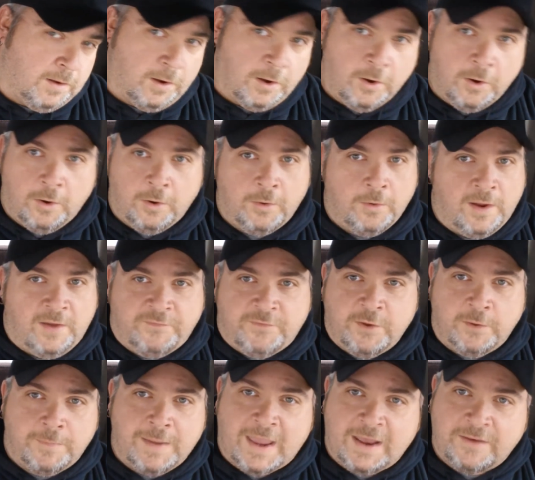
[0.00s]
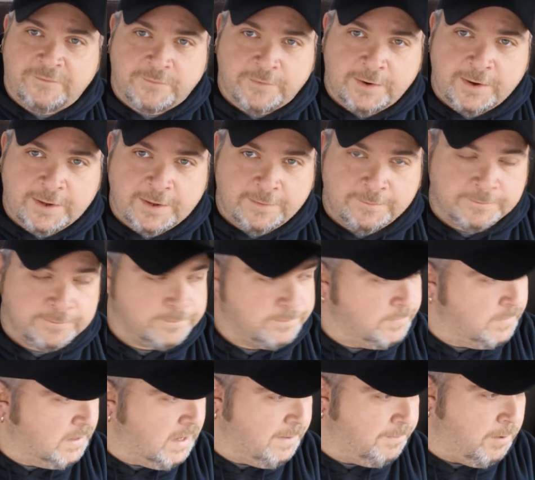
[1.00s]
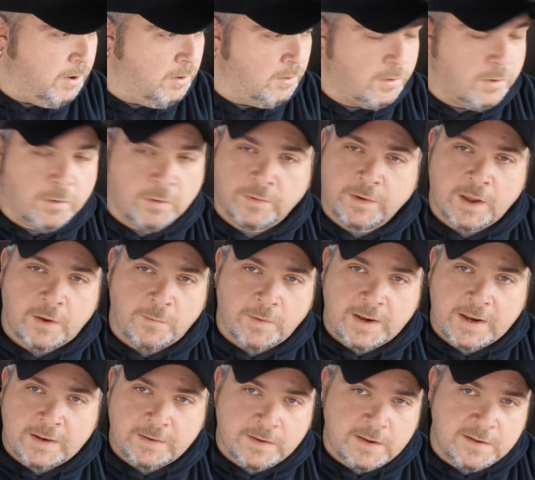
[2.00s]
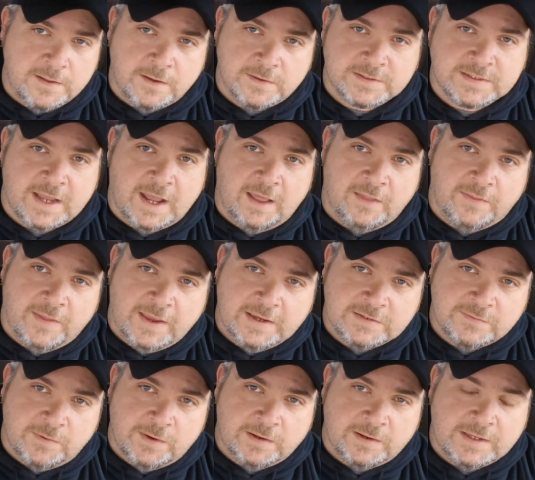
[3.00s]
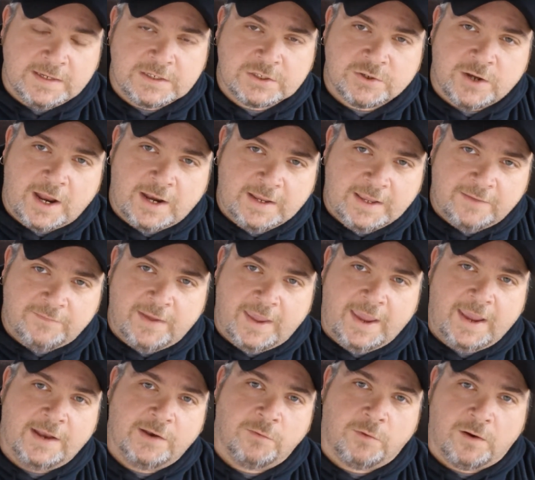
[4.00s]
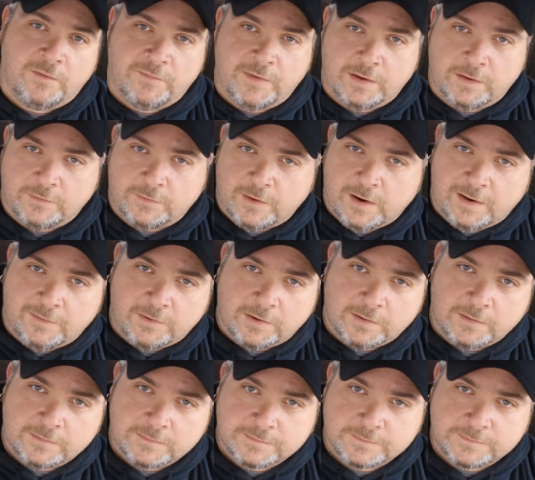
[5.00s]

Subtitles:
Oh, I feel bad for him. Keep on going. No, we didn't do those kind of things. We at least try to give a hand to our fellow driver.